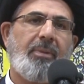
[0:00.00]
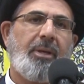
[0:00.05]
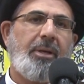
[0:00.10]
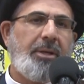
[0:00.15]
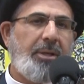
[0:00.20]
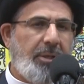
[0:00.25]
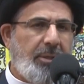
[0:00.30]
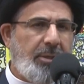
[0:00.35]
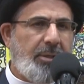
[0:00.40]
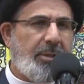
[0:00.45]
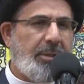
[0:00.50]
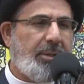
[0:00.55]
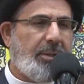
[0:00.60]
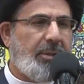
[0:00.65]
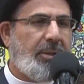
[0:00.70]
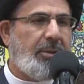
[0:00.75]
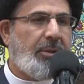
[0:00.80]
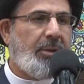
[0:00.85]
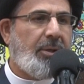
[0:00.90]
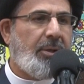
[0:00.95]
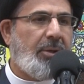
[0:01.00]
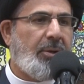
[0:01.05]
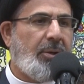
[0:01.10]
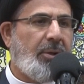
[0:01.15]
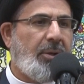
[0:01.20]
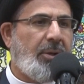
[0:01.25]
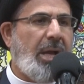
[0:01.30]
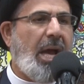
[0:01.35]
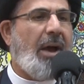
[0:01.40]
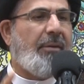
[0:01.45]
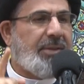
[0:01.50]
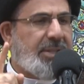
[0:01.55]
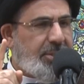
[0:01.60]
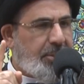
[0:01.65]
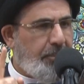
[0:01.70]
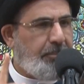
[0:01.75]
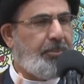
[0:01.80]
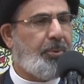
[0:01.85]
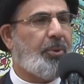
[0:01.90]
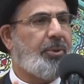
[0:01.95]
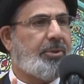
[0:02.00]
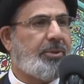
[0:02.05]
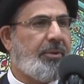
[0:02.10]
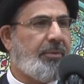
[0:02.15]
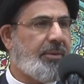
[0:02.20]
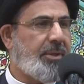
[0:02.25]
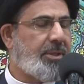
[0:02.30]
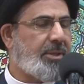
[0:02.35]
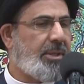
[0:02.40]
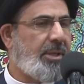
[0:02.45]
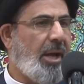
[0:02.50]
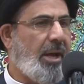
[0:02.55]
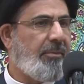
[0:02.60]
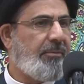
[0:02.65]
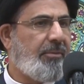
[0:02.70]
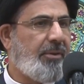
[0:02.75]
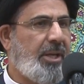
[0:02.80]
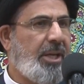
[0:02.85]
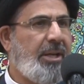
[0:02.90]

Here, you have a support in this life.